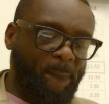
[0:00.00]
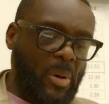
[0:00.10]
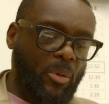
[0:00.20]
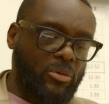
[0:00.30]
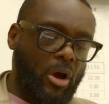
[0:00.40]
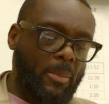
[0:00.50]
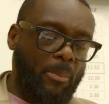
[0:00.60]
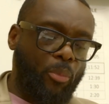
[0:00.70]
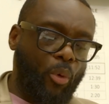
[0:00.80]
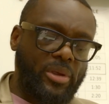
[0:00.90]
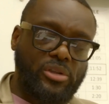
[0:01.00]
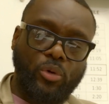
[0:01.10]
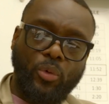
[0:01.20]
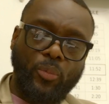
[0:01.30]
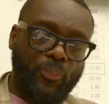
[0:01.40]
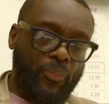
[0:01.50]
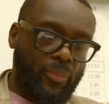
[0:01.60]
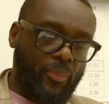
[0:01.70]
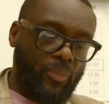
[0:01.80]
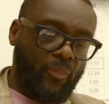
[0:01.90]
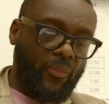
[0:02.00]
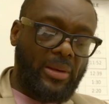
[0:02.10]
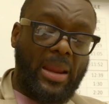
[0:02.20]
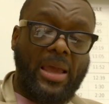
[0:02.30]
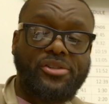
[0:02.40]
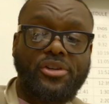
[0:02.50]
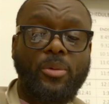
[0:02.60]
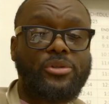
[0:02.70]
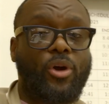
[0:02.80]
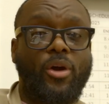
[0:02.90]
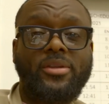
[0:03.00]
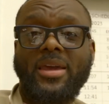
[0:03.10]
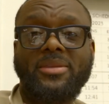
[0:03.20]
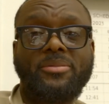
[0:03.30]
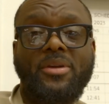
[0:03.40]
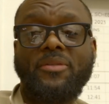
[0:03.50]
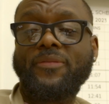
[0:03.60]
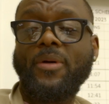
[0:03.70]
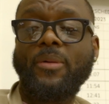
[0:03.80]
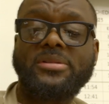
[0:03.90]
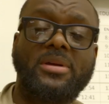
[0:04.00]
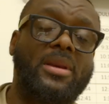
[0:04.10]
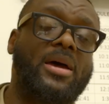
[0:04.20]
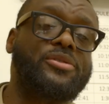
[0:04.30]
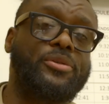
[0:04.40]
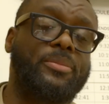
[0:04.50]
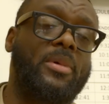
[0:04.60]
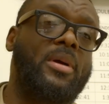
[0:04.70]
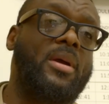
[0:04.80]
we're talking about boys who last year it was hard to get them to even focus in the classroom.